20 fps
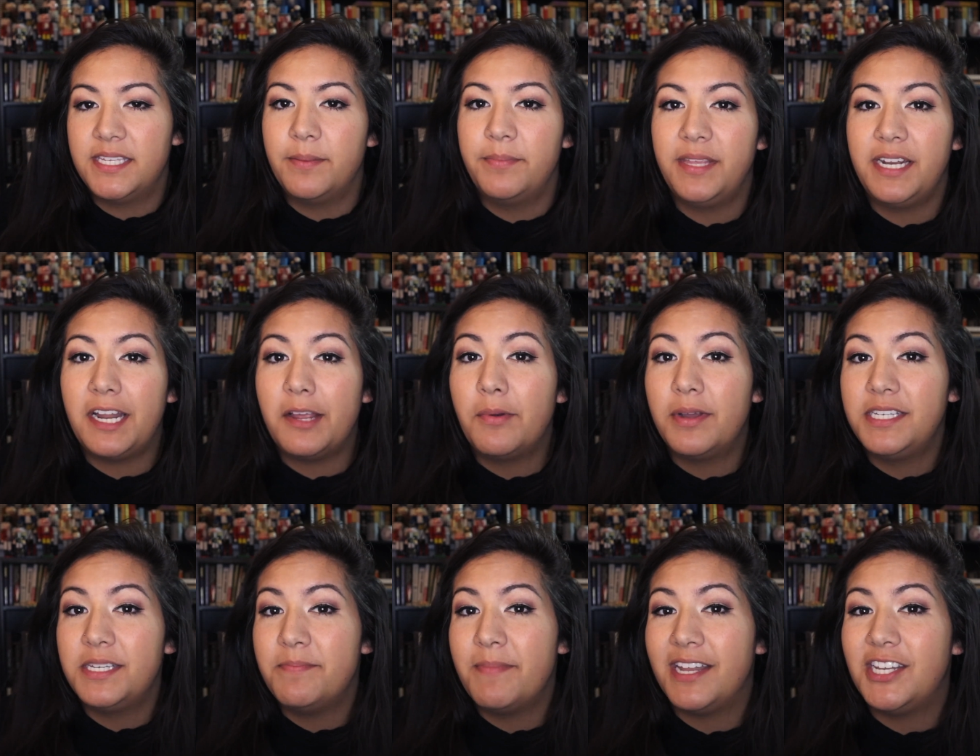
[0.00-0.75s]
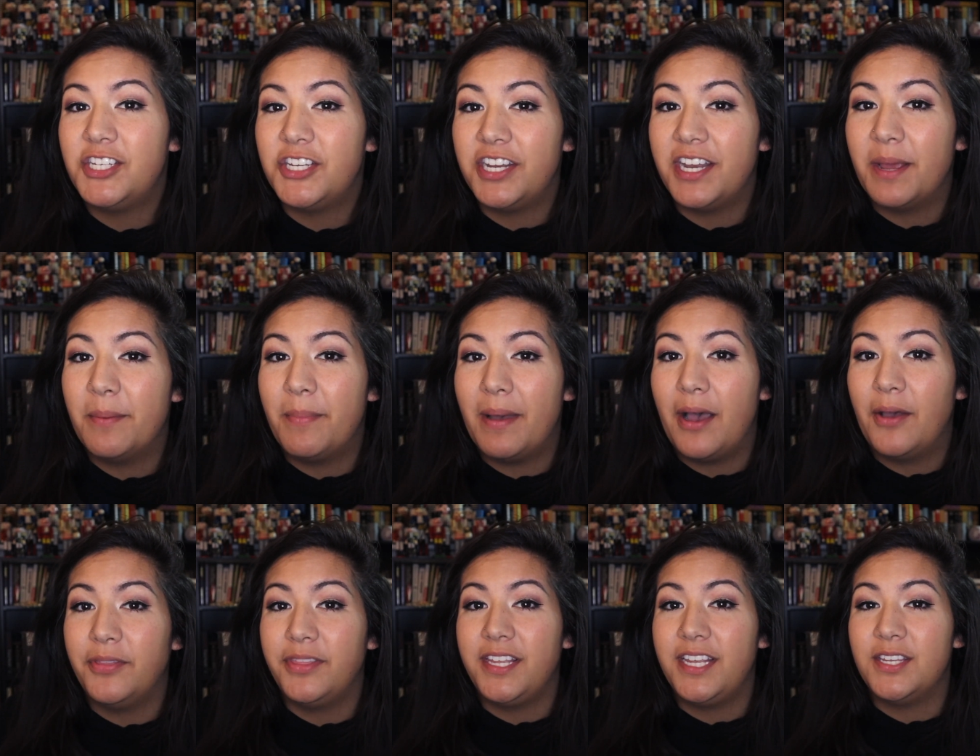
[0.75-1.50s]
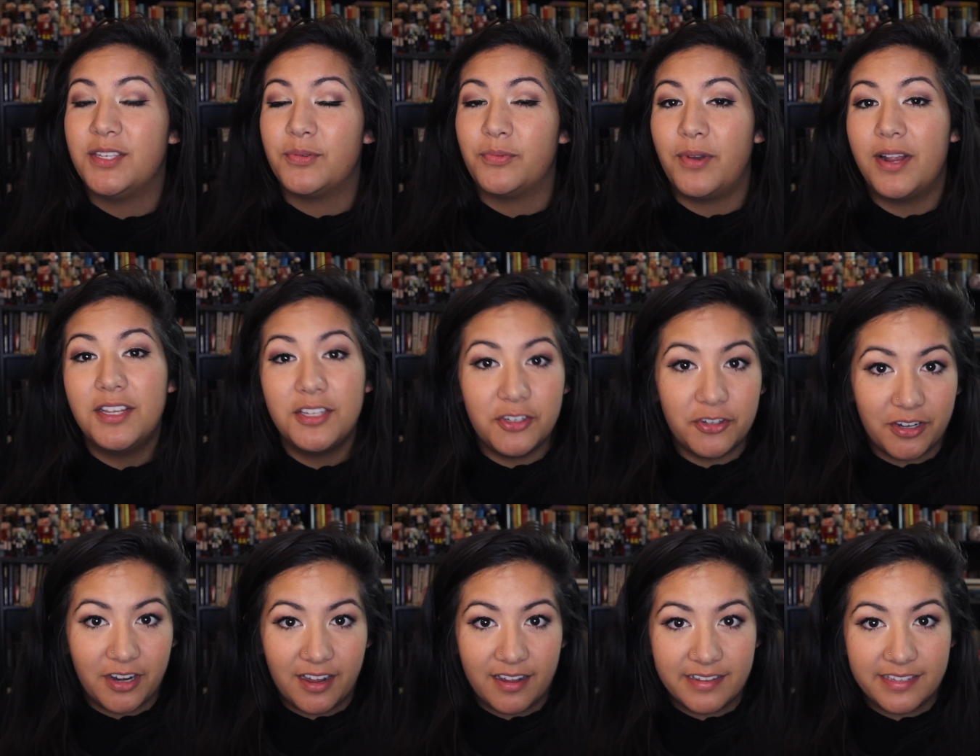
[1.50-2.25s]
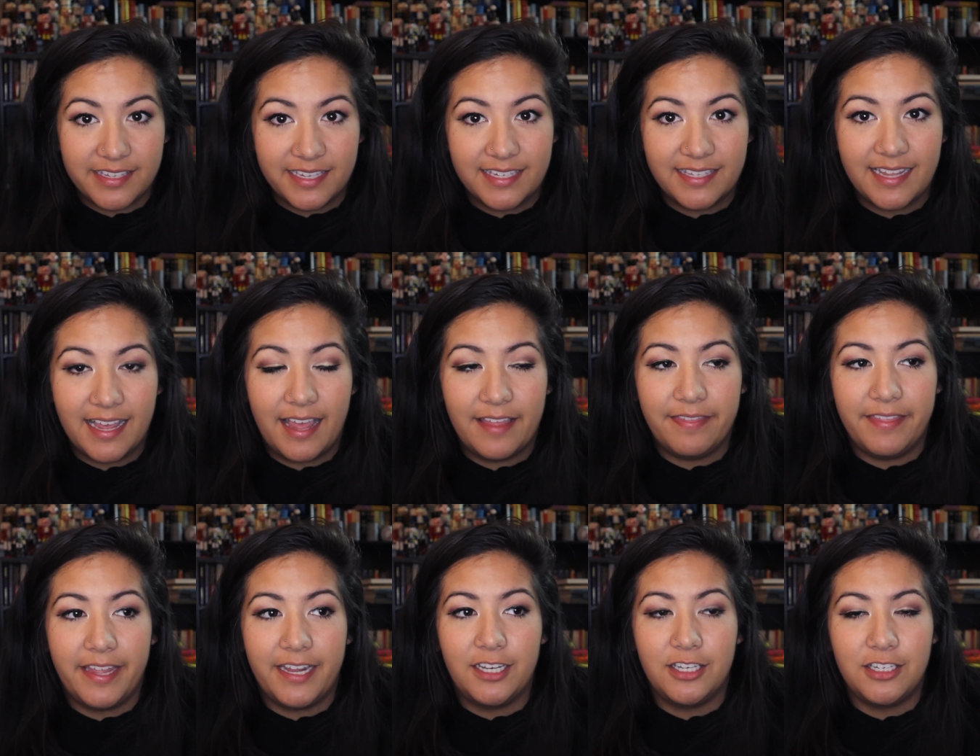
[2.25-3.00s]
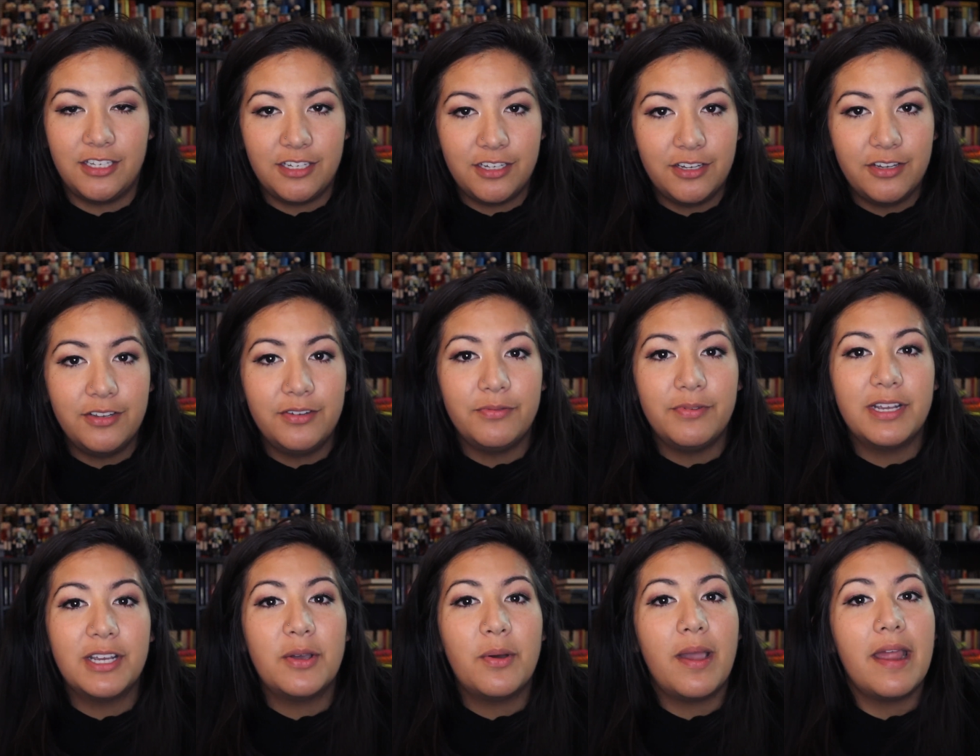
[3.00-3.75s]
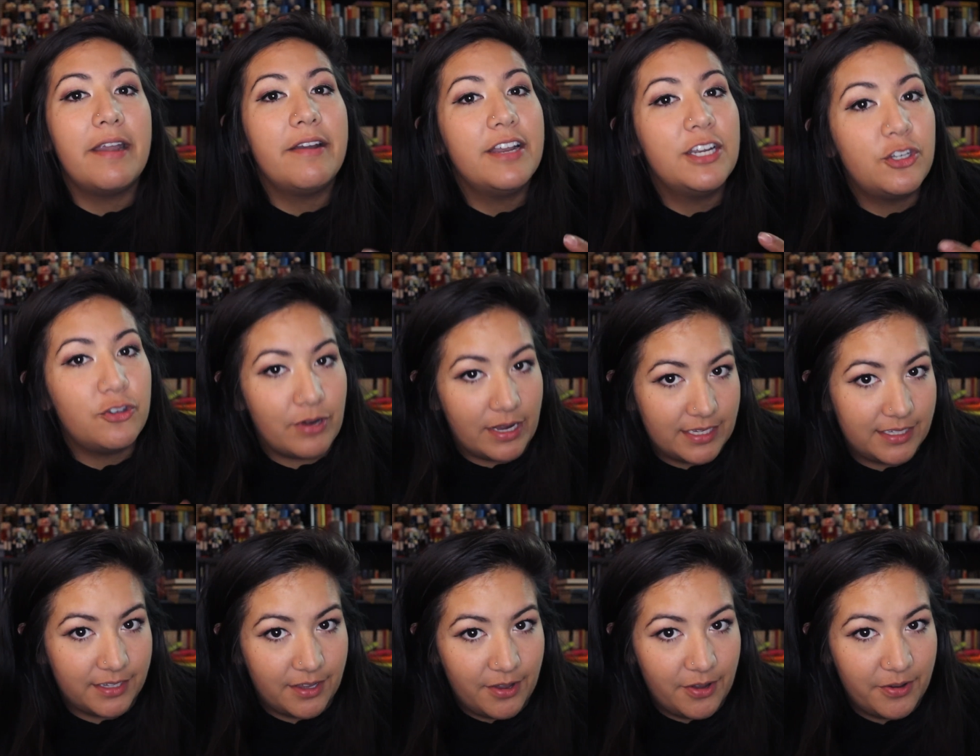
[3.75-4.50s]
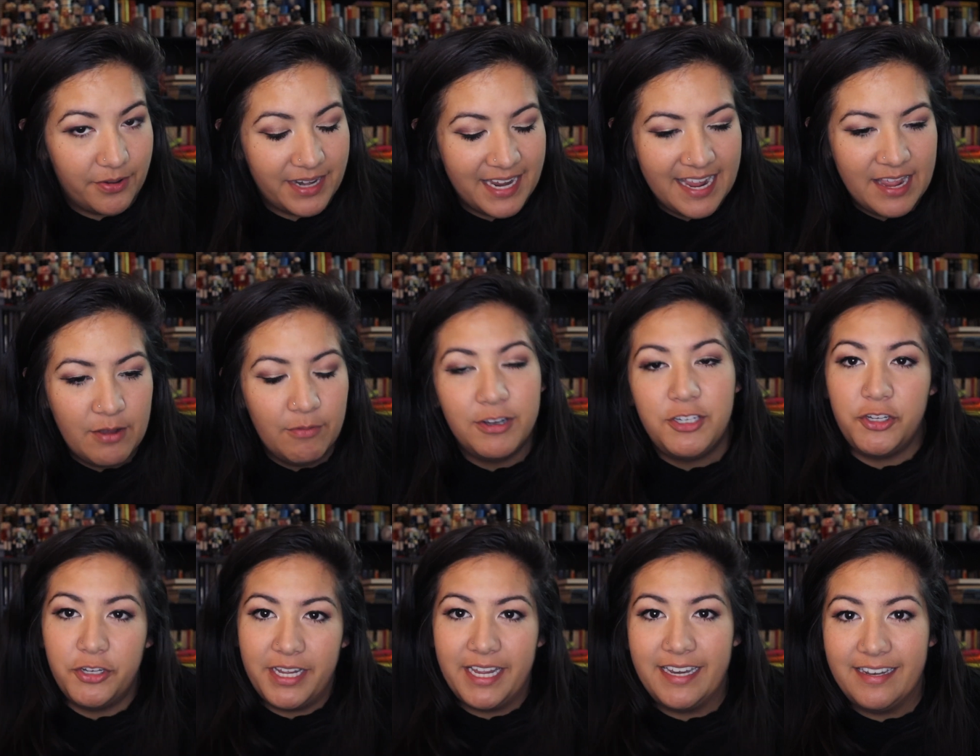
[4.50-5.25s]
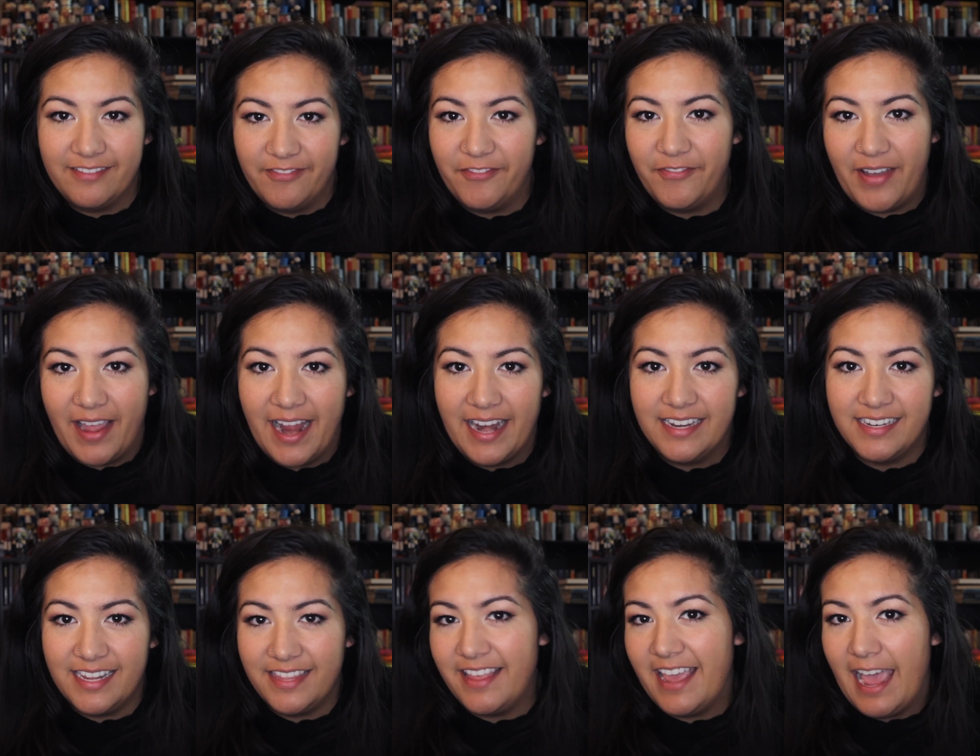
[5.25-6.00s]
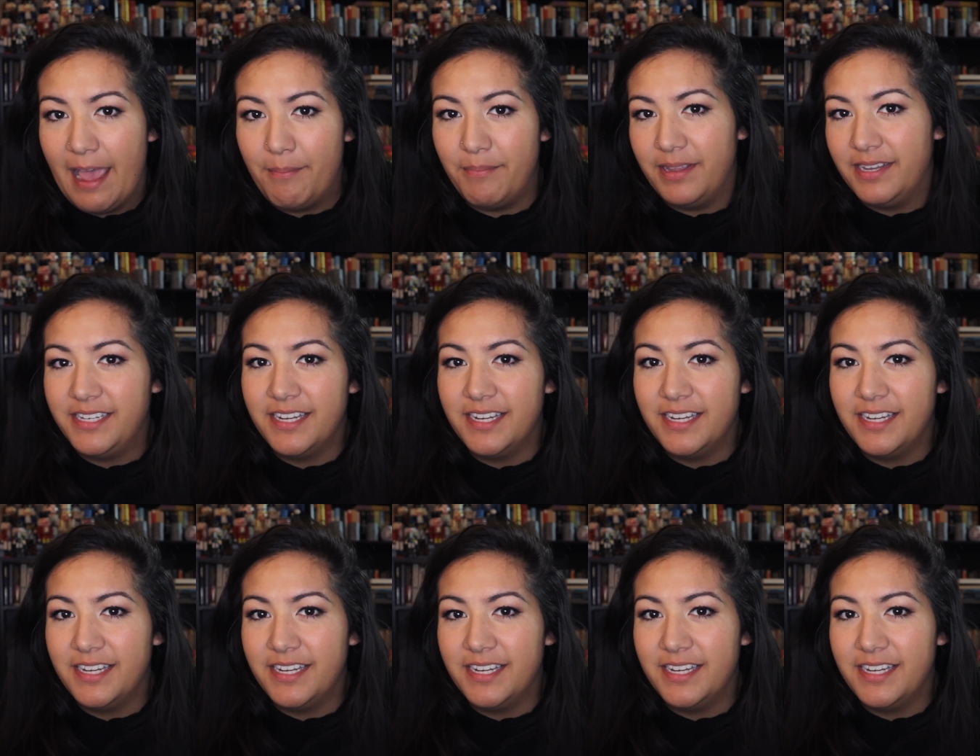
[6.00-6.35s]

something I want to mention about these restaurants is that they do require a dress code, which you can find in the app.